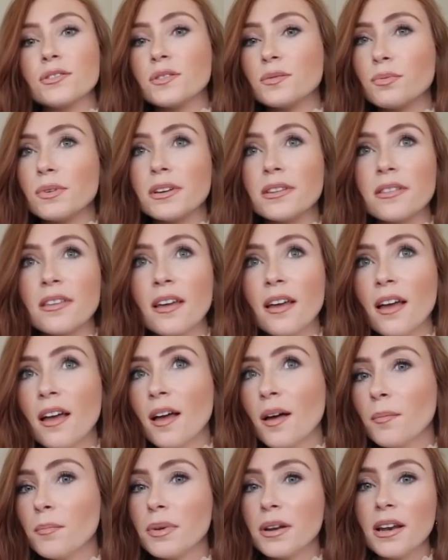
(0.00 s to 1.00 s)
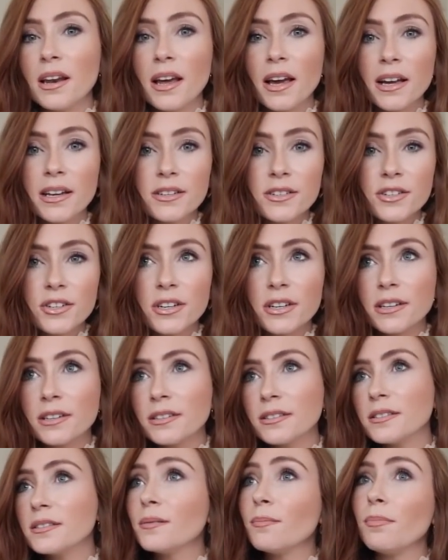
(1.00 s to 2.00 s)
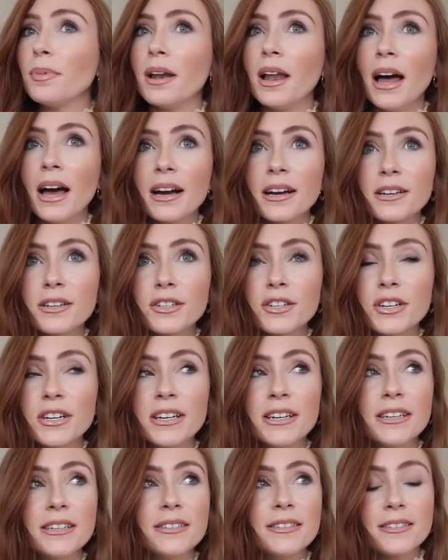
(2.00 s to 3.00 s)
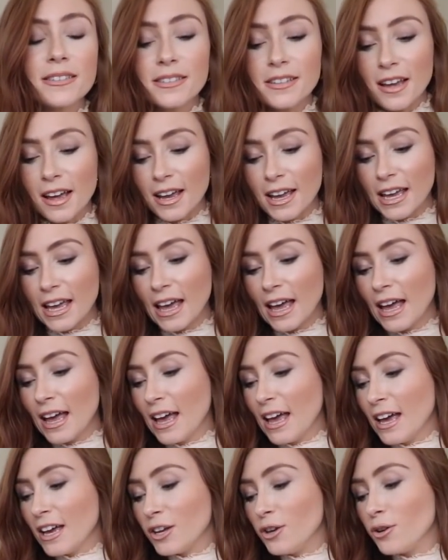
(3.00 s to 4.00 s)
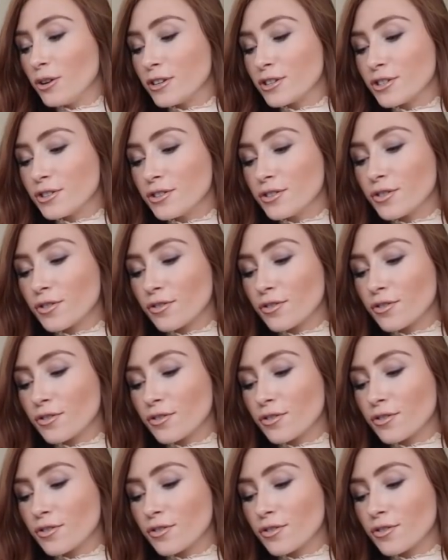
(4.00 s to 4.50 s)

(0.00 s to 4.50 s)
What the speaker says: just with plain jeans, black jeans, like you can just